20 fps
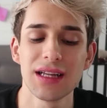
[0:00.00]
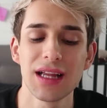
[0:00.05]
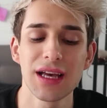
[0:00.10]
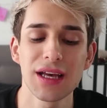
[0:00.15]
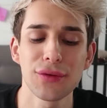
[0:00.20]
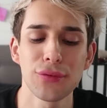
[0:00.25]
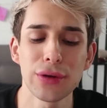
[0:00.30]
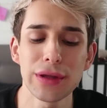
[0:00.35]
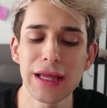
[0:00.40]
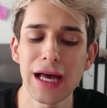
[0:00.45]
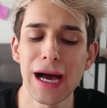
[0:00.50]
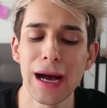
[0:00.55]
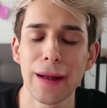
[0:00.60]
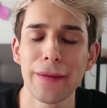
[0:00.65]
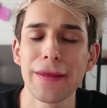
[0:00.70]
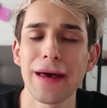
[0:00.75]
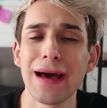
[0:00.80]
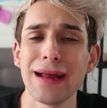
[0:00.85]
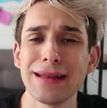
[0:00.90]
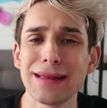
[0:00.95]
Like, what the
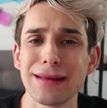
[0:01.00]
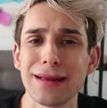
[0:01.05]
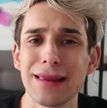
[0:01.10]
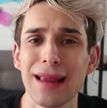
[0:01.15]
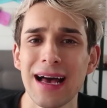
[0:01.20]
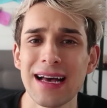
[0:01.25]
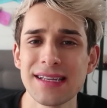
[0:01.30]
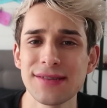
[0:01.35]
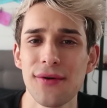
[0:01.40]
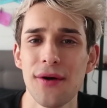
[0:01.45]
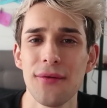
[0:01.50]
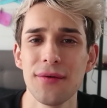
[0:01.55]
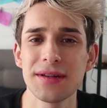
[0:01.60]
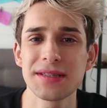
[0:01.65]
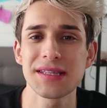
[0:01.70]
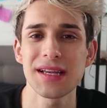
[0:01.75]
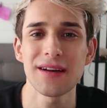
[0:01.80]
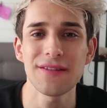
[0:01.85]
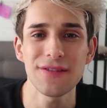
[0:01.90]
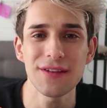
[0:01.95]
hell? That last one
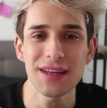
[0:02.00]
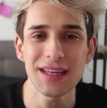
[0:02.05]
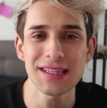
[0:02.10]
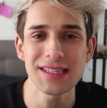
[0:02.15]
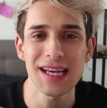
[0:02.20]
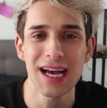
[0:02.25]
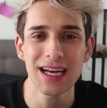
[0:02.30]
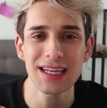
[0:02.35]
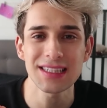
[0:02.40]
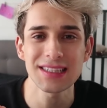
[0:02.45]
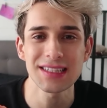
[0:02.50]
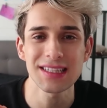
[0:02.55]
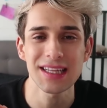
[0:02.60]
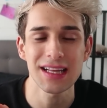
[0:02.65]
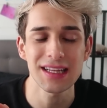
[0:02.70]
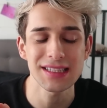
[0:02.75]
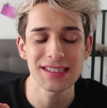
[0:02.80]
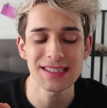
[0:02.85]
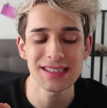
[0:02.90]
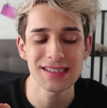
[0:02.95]
was definitely
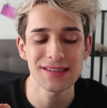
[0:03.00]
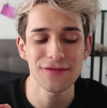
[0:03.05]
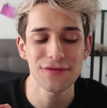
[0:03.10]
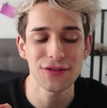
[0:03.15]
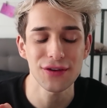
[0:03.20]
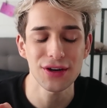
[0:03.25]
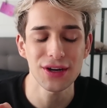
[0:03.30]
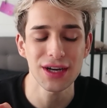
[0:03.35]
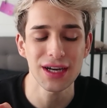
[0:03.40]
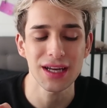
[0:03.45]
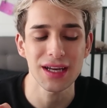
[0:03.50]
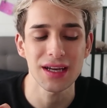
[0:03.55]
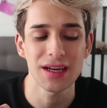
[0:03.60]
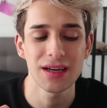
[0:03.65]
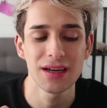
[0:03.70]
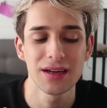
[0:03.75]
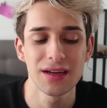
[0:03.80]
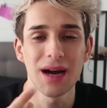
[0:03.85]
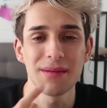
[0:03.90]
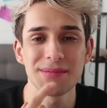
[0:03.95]

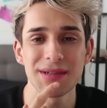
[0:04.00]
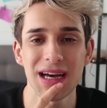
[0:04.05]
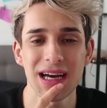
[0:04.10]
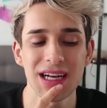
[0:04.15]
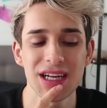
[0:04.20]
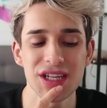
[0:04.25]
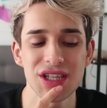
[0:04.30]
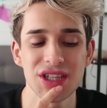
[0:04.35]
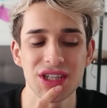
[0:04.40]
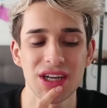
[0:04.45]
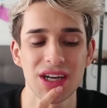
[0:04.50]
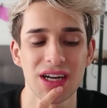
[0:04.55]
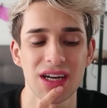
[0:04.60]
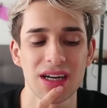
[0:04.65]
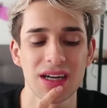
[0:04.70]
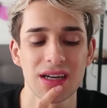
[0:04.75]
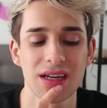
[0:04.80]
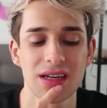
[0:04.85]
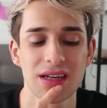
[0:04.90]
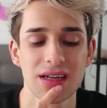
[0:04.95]
flirty. I'm kind of
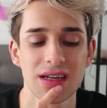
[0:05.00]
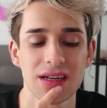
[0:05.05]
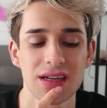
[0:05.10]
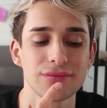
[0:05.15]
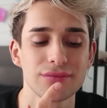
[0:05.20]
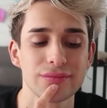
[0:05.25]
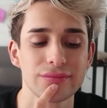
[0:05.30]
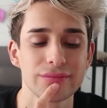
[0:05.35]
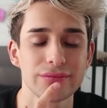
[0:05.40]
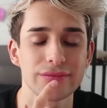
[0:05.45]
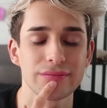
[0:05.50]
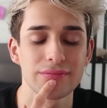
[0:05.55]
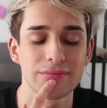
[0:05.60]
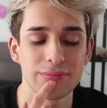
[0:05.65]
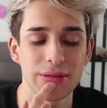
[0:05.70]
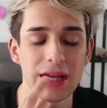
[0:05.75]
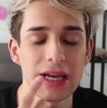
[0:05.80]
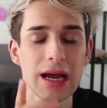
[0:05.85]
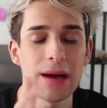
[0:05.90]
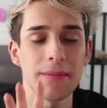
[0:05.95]
shook.
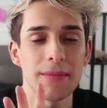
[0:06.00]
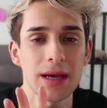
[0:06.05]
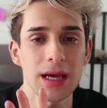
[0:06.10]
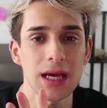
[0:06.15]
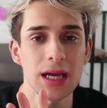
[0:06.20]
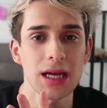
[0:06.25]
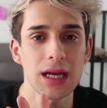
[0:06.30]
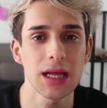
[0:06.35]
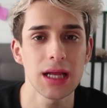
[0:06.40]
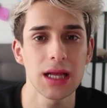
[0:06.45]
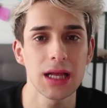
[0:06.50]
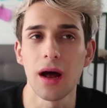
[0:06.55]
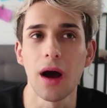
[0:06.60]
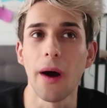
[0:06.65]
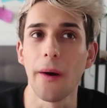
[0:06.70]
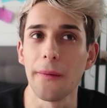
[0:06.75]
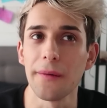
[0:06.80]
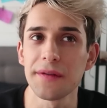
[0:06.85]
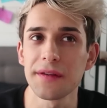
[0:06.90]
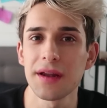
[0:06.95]
But I mean, no,
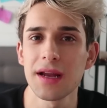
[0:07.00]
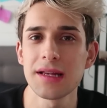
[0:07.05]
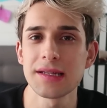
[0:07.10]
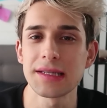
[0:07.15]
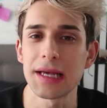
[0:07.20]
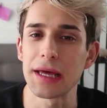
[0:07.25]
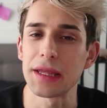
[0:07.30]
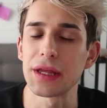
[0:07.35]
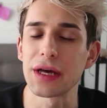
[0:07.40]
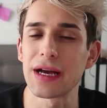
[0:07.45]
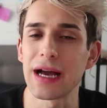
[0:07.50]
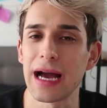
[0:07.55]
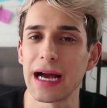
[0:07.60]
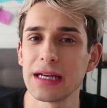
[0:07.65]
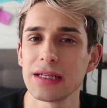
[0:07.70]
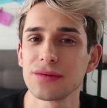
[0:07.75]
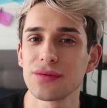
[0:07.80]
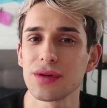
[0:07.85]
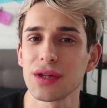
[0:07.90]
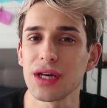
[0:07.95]
I was gonna say the
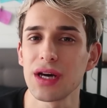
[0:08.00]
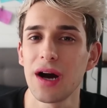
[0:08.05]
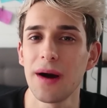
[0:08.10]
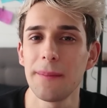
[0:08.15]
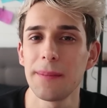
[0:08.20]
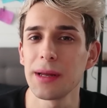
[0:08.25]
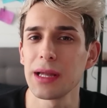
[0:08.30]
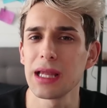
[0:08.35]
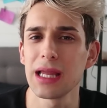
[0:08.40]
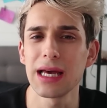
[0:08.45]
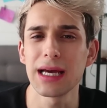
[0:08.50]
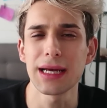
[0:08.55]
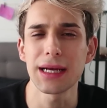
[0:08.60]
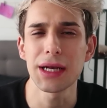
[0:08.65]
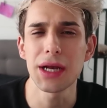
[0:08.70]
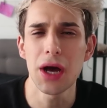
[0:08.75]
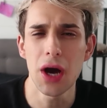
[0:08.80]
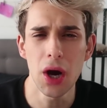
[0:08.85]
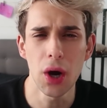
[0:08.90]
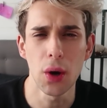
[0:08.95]
guy is really hot, but like,
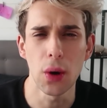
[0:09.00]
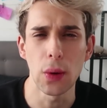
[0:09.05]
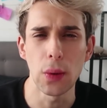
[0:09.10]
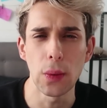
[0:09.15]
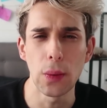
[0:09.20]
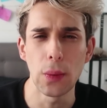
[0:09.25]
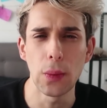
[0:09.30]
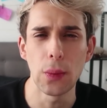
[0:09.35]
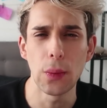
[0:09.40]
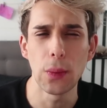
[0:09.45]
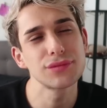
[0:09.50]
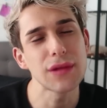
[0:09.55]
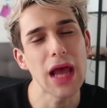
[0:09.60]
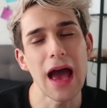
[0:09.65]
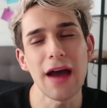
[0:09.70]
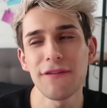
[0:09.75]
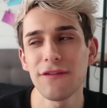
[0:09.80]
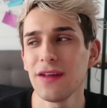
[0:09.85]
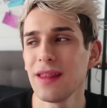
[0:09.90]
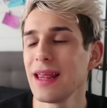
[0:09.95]
no.
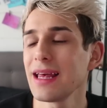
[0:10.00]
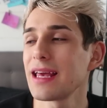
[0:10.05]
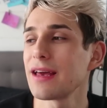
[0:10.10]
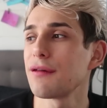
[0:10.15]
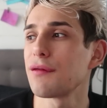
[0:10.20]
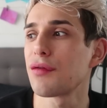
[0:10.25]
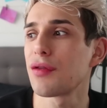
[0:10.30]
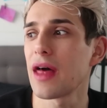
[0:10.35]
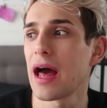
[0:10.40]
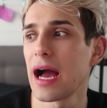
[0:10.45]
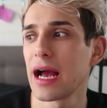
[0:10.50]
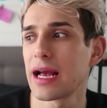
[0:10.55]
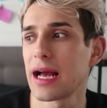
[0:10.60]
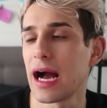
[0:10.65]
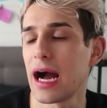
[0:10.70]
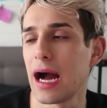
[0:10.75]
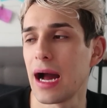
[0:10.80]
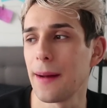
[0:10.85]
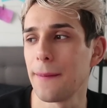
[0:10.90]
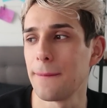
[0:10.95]
I feel like if that
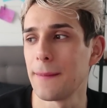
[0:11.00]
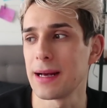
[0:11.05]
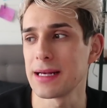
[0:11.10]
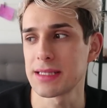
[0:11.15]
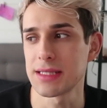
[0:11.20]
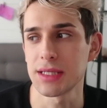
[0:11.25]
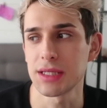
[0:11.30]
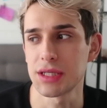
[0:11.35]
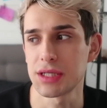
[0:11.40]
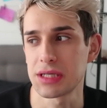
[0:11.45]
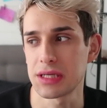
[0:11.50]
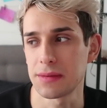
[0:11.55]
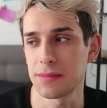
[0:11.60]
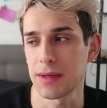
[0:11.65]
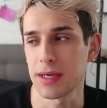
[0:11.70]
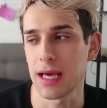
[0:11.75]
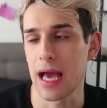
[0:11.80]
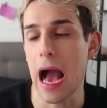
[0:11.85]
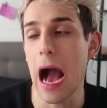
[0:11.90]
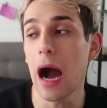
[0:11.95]
guy messaged
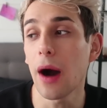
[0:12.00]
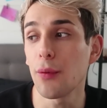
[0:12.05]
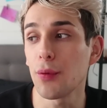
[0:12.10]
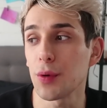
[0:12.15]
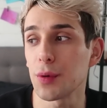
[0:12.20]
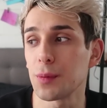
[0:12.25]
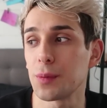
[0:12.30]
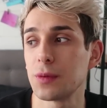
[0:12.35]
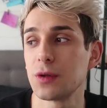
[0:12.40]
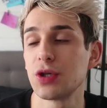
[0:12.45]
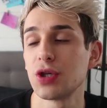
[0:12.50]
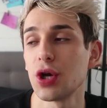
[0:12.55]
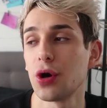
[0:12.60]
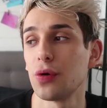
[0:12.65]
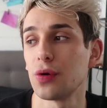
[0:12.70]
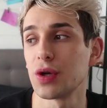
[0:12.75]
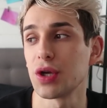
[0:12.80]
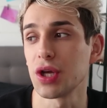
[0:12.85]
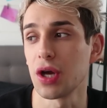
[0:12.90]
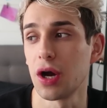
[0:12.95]
me, I would
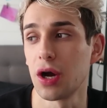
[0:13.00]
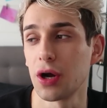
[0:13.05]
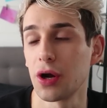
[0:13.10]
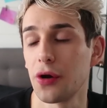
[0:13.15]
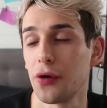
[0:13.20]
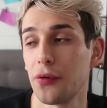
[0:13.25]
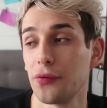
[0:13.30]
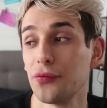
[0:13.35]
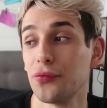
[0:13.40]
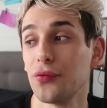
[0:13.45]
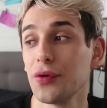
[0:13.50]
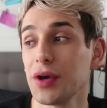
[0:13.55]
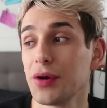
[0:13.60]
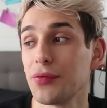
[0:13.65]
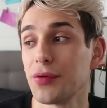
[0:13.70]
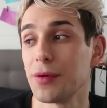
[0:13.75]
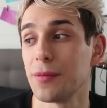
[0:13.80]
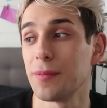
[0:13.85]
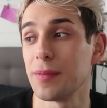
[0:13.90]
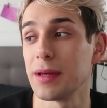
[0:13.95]
show Diongo and we
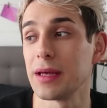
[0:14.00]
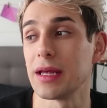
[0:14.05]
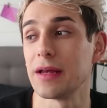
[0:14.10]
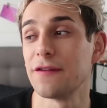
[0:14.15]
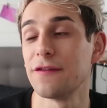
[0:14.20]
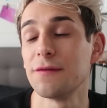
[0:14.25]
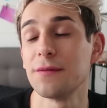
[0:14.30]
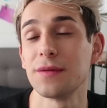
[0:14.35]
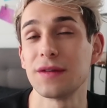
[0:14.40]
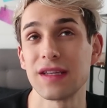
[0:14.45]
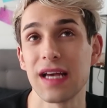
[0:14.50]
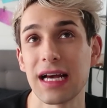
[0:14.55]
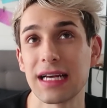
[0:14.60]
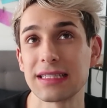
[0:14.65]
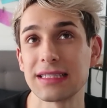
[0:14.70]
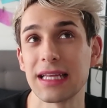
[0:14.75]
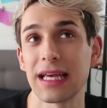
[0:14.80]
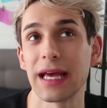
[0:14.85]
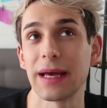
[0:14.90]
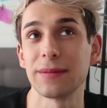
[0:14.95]
would be
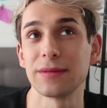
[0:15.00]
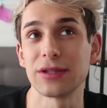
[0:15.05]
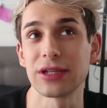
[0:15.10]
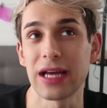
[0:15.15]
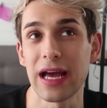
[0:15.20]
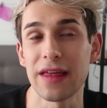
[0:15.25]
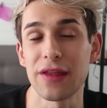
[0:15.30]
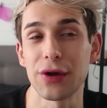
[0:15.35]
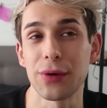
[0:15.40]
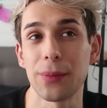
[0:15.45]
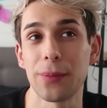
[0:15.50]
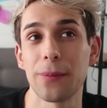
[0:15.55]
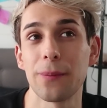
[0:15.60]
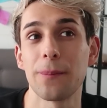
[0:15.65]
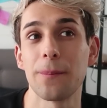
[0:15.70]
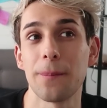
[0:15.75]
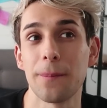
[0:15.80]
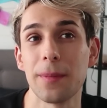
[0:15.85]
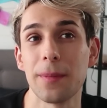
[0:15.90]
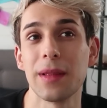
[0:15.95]
texting him together,
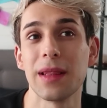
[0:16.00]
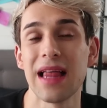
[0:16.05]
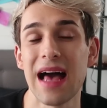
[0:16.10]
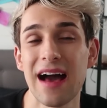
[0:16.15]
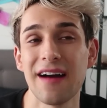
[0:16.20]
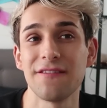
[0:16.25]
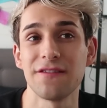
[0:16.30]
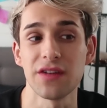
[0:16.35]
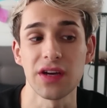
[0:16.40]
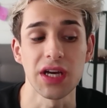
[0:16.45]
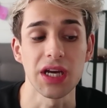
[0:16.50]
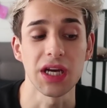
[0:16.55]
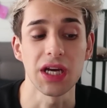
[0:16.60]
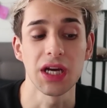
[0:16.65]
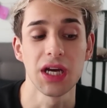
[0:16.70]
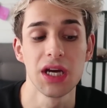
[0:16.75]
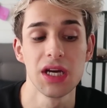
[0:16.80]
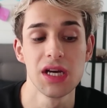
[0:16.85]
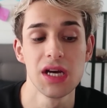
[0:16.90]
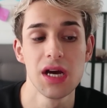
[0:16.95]

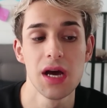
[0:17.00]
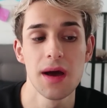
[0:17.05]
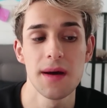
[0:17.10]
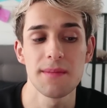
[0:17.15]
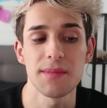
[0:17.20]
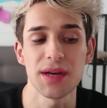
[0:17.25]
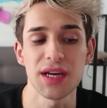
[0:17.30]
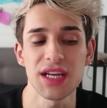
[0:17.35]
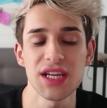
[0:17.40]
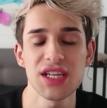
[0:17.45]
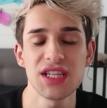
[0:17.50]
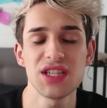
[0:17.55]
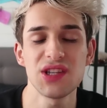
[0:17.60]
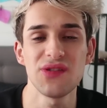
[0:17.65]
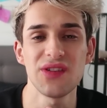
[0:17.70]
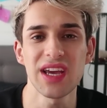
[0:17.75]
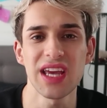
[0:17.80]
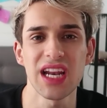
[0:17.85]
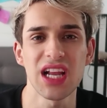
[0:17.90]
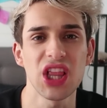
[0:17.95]
laughing. But he's
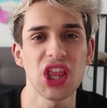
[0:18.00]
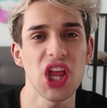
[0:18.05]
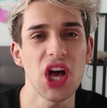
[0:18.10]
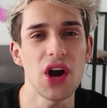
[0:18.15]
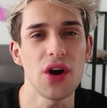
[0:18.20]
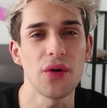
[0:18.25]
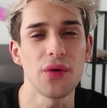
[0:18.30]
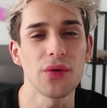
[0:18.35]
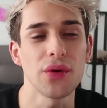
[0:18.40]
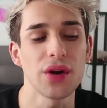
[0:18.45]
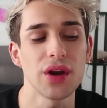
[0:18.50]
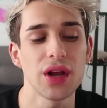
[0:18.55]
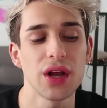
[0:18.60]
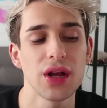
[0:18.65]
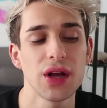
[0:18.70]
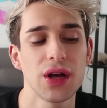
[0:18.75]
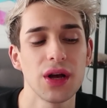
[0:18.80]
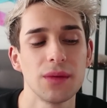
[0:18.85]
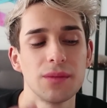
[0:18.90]
doing it alone.